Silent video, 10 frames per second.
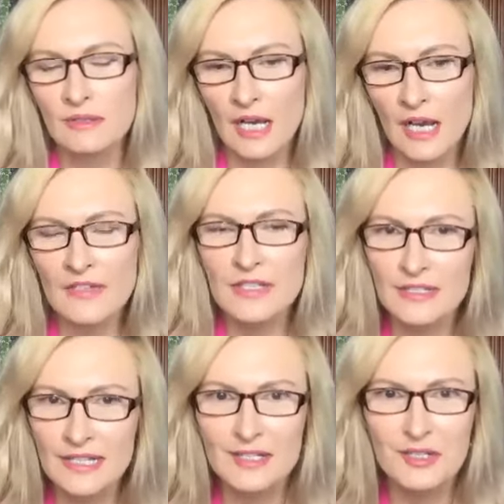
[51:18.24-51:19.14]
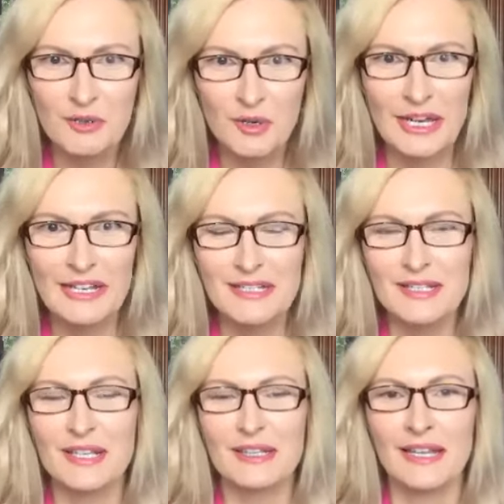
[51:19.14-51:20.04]
obviously, that story is
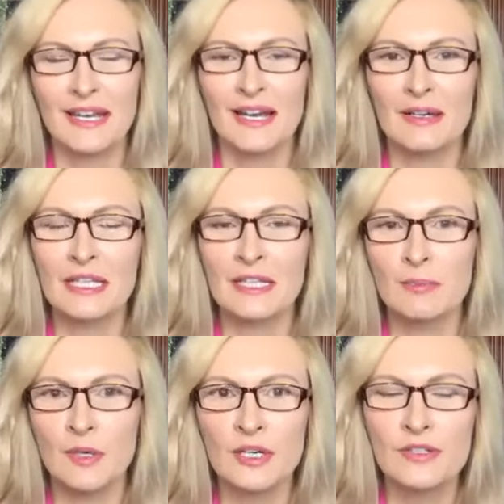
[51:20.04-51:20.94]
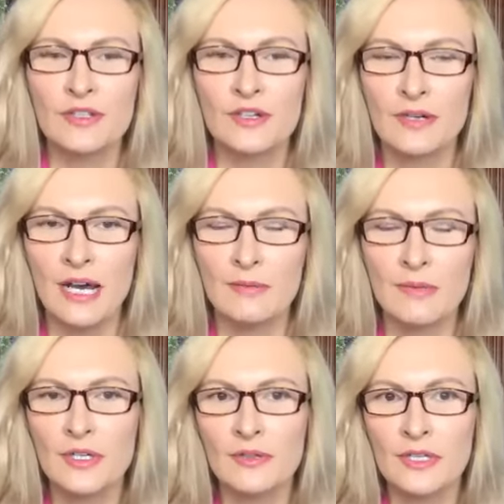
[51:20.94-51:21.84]
in uh, in the book, so I
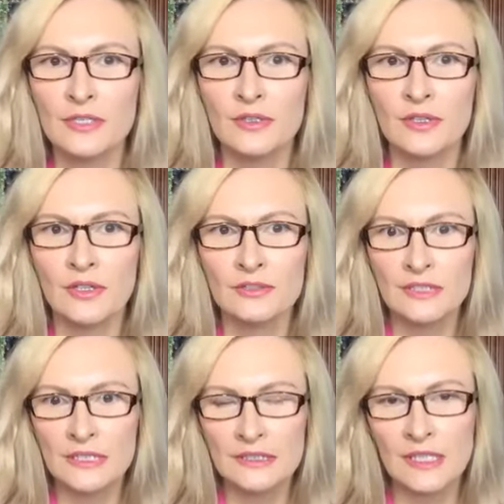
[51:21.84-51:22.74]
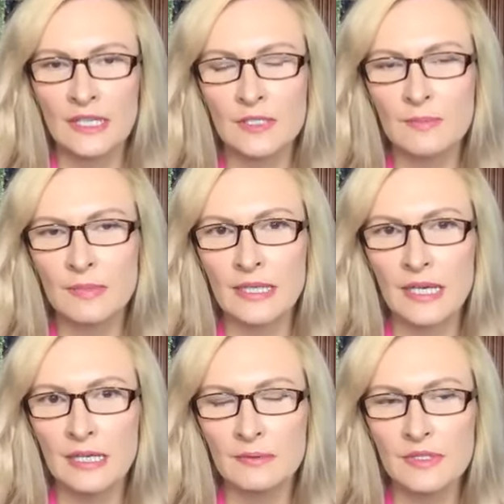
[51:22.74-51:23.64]
won't go into all details. But
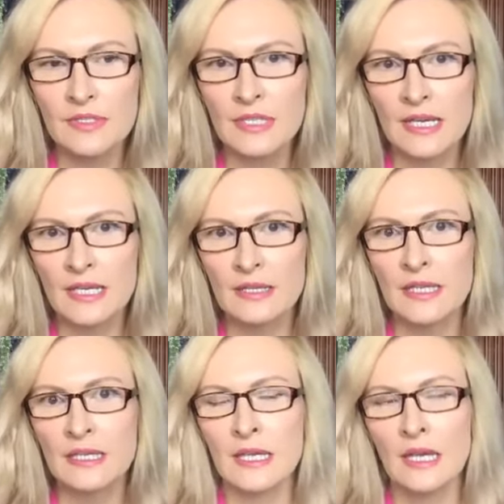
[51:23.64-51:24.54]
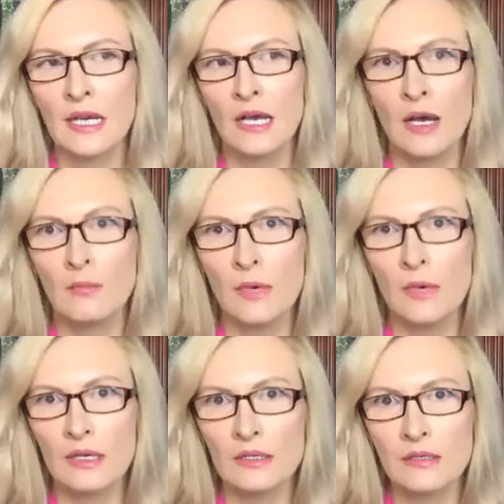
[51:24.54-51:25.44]
I will say that um,
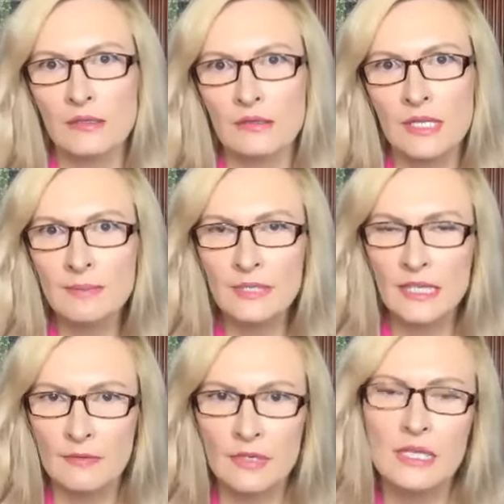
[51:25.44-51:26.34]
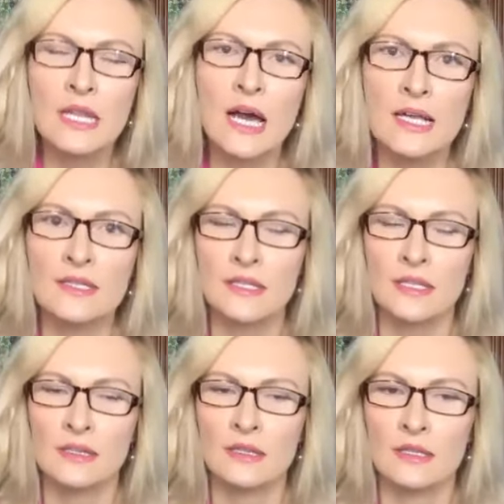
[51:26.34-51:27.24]
something I realized
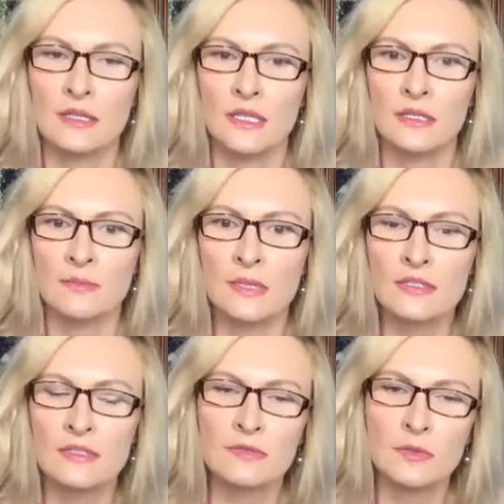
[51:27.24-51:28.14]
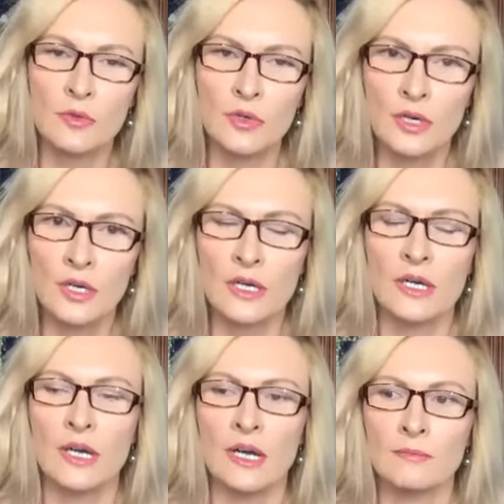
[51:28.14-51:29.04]
in in the midst of the war
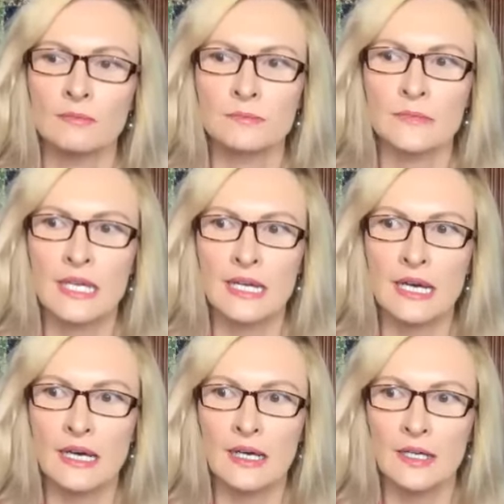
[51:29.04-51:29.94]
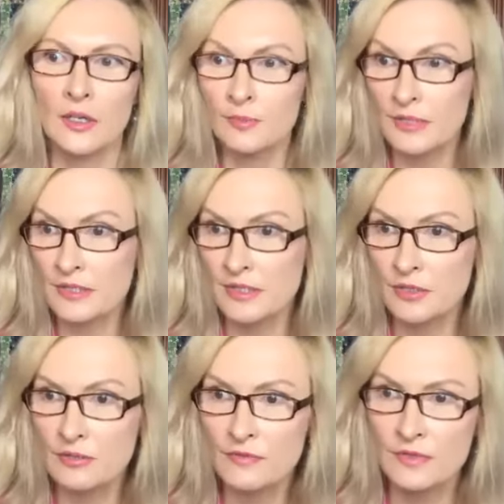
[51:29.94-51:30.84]
um, that I hope is a
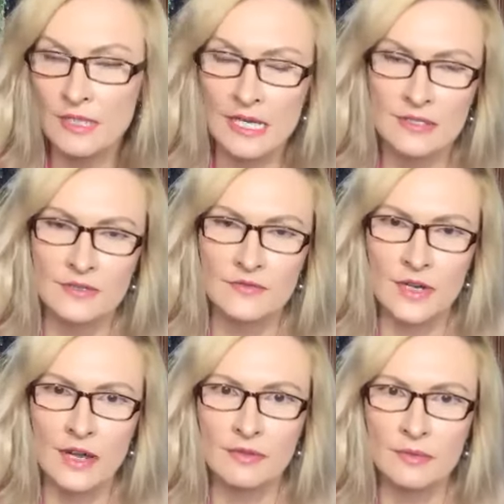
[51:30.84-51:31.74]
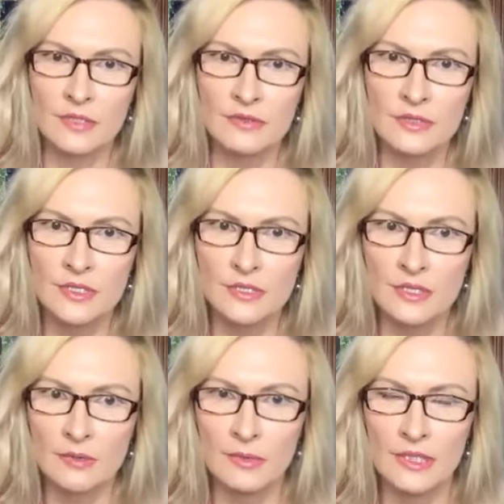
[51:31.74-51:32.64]
useful lesson for everyone who is
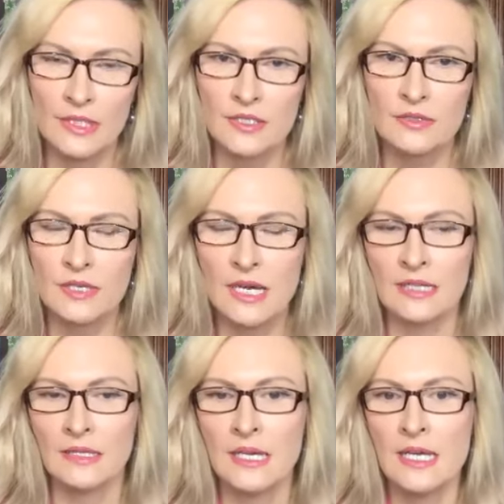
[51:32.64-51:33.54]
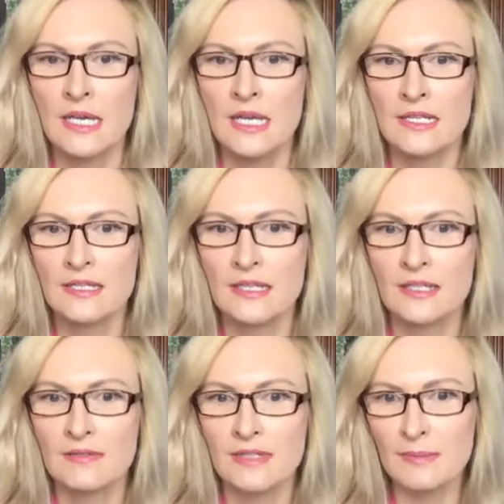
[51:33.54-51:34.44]
with us tonight is
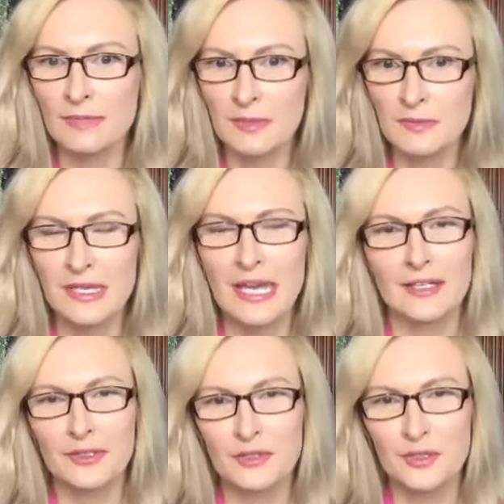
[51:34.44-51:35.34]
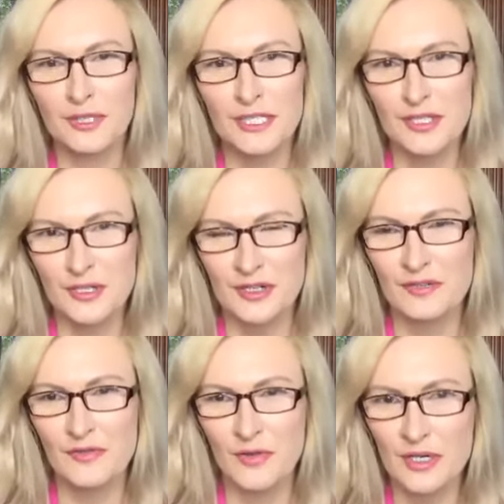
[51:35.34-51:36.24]
that sometimes we can't control external
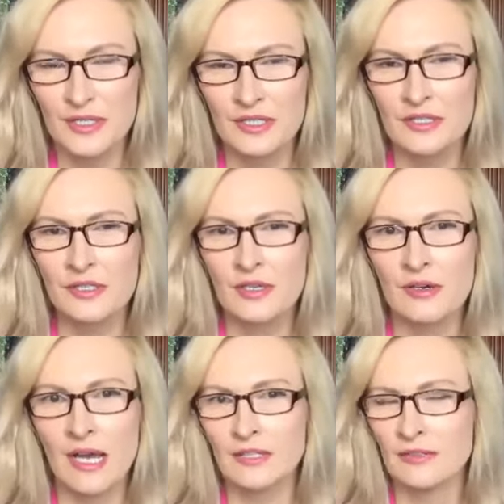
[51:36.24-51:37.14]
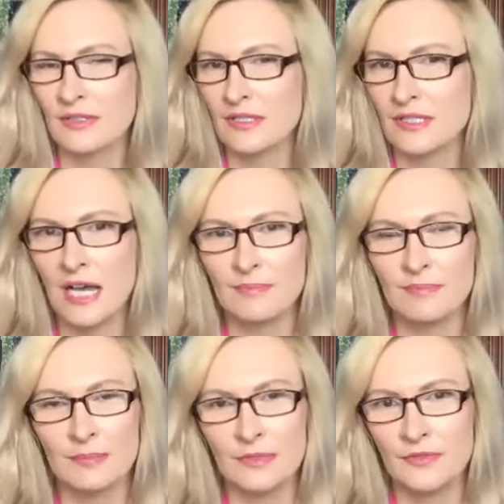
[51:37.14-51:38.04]
forces. So I couldn't stop
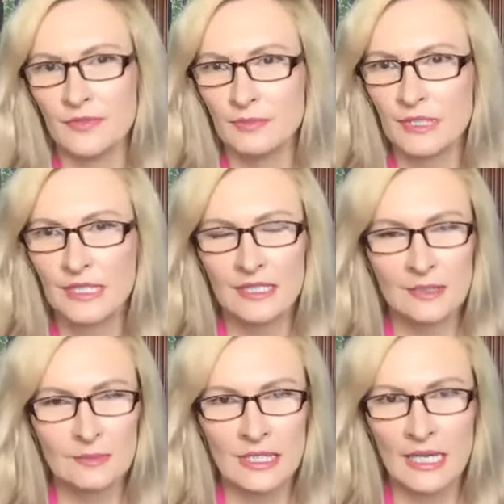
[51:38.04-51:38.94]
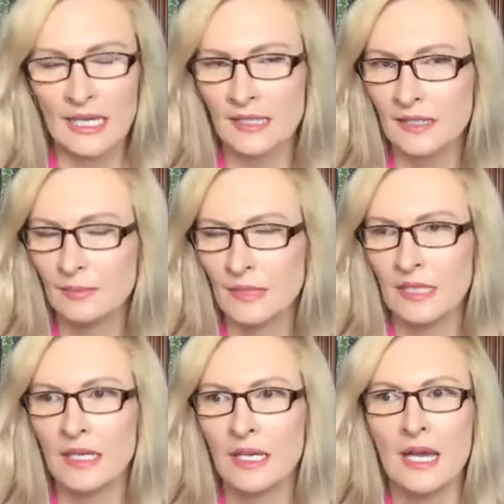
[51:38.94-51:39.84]
people from killing me, hating
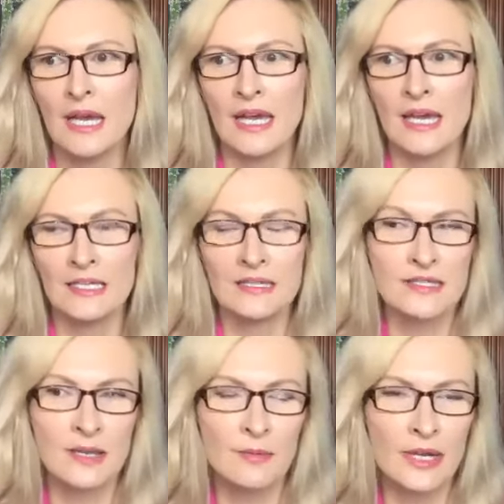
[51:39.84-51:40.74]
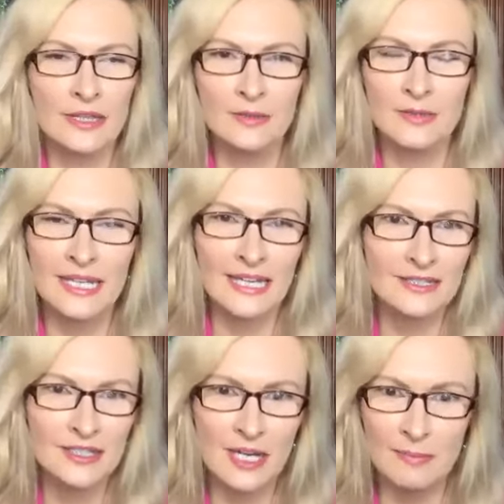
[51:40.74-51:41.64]
me. And in the same way that we can't
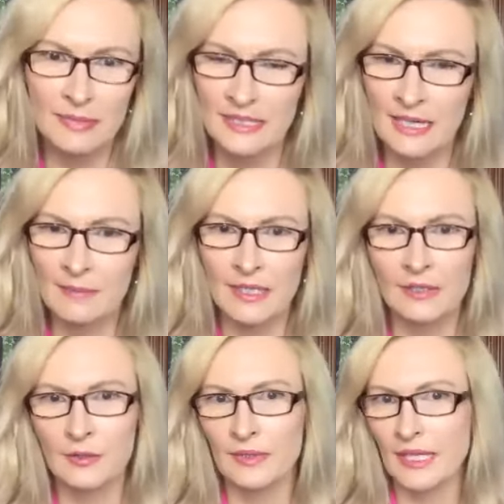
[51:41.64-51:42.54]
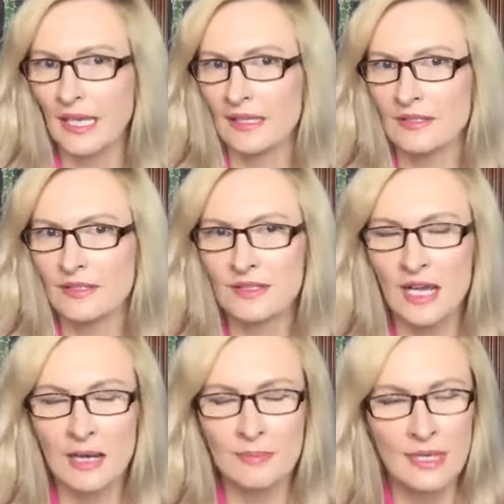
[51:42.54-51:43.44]
stop pandemic or we can't
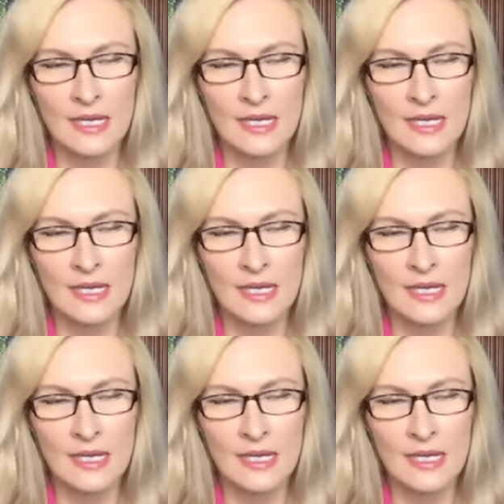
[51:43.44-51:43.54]
stop